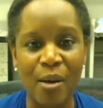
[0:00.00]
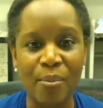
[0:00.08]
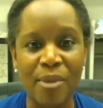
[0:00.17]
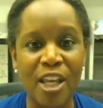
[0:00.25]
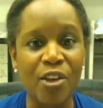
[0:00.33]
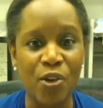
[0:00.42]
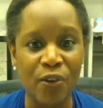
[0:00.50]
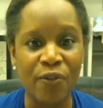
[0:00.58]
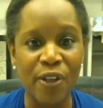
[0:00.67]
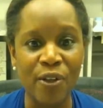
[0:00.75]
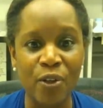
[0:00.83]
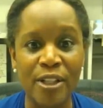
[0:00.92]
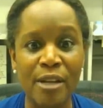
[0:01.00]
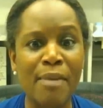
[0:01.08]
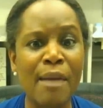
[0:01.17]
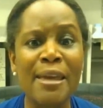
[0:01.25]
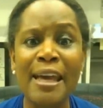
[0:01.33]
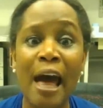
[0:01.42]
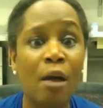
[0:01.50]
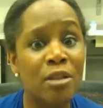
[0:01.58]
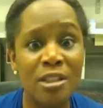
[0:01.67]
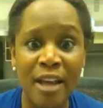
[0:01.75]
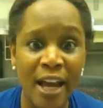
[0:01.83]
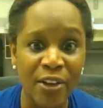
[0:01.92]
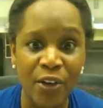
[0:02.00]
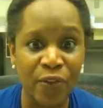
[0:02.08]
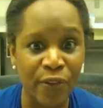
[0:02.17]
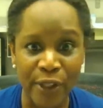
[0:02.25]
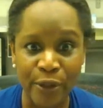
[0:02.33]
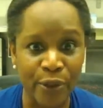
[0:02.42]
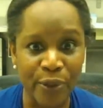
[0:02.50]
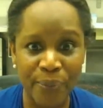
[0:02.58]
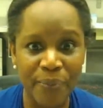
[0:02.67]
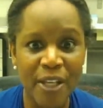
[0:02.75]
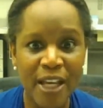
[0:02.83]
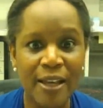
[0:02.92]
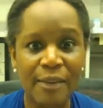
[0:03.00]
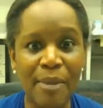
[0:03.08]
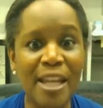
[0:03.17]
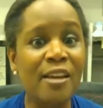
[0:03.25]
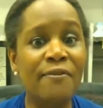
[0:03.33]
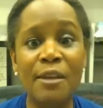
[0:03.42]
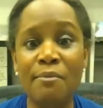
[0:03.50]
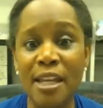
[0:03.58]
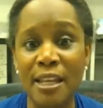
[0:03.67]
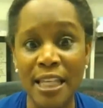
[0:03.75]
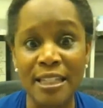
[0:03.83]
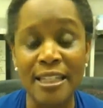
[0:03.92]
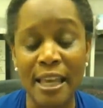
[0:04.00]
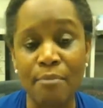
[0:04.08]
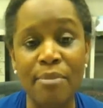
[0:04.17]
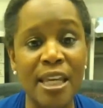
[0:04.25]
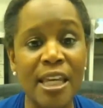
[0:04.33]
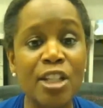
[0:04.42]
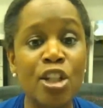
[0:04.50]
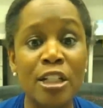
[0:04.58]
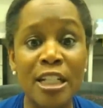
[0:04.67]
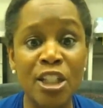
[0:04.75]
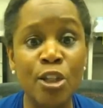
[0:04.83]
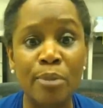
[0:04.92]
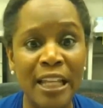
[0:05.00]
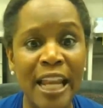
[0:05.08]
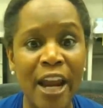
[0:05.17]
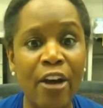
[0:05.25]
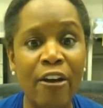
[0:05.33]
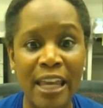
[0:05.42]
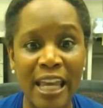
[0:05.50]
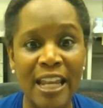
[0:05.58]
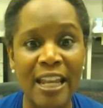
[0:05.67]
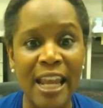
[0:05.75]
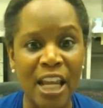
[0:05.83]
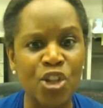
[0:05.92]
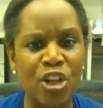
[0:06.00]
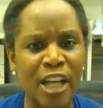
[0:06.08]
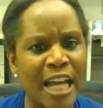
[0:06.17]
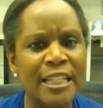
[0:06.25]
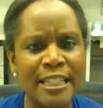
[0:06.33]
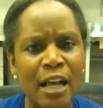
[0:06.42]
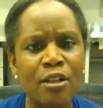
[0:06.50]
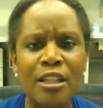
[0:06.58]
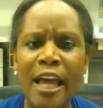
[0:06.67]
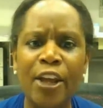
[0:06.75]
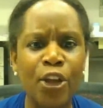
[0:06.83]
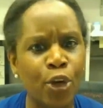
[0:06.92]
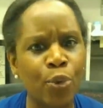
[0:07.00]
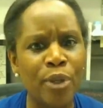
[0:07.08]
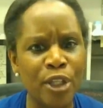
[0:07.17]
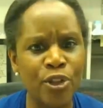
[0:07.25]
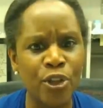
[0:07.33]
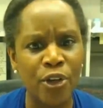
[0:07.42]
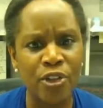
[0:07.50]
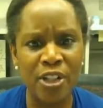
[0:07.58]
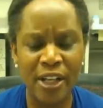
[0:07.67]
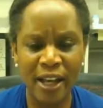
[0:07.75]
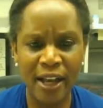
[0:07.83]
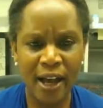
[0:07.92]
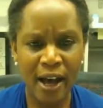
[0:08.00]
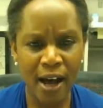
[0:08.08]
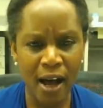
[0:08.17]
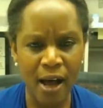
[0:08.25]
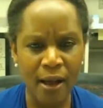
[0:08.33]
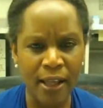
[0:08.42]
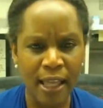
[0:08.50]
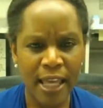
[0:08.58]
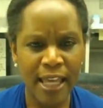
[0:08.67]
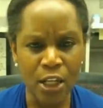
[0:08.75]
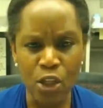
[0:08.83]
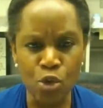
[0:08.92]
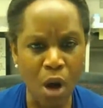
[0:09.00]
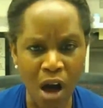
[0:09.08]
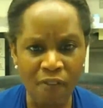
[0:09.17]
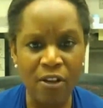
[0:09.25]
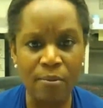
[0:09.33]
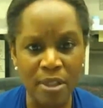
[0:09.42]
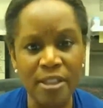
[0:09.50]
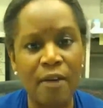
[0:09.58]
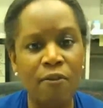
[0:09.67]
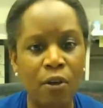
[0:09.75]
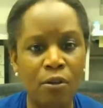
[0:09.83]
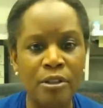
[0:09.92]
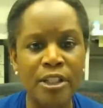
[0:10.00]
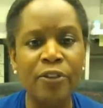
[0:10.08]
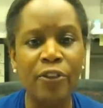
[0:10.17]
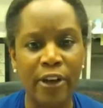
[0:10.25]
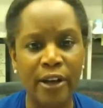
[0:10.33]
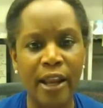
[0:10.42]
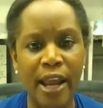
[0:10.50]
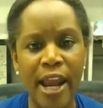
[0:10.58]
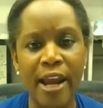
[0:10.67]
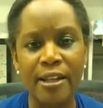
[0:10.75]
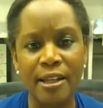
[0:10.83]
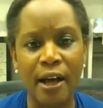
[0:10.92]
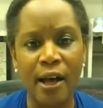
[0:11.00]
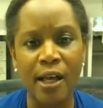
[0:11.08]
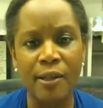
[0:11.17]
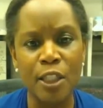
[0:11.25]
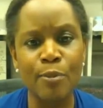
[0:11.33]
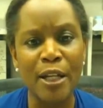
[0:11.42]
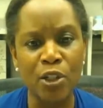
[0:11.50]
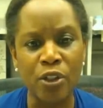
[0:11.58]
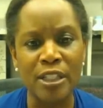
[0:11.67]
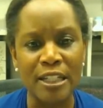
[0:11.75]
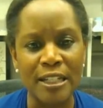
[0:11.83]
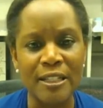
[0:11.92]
in your field and maybe outside your field. Many of the meetings can be interdisciplinary in nature. It kind of sounds like your research can draw from several different specialties.